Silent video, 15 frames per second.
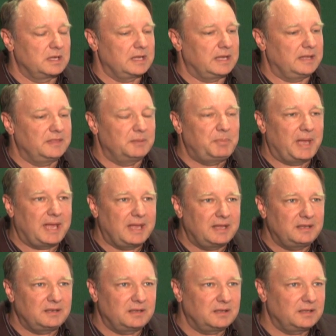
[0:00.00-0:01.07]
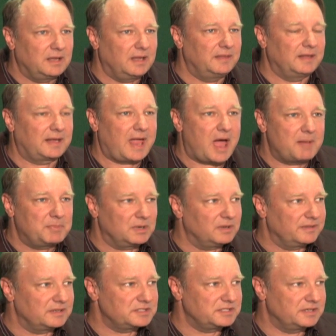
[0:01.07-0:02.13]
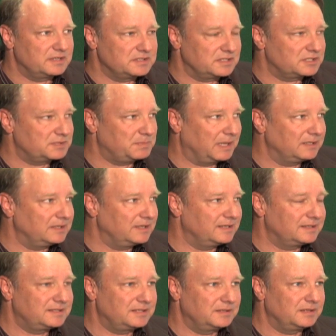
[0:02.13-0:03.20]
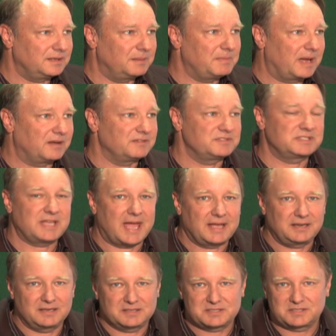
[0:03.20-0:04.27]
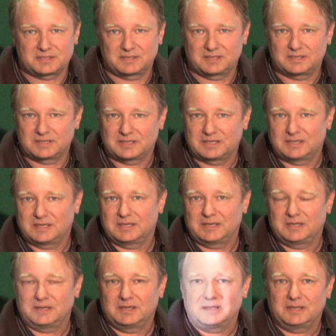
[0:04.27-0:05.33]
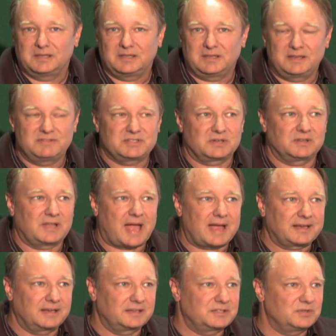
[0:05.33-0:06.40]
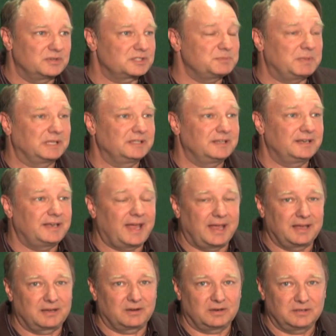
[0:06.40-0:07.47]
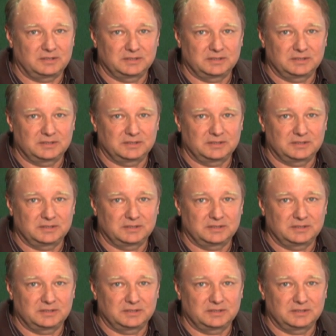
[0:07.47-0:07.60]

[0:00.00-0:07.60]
And the pain and the capital that she has expended into the amount of sadness leaves her lacking to expend it into anger.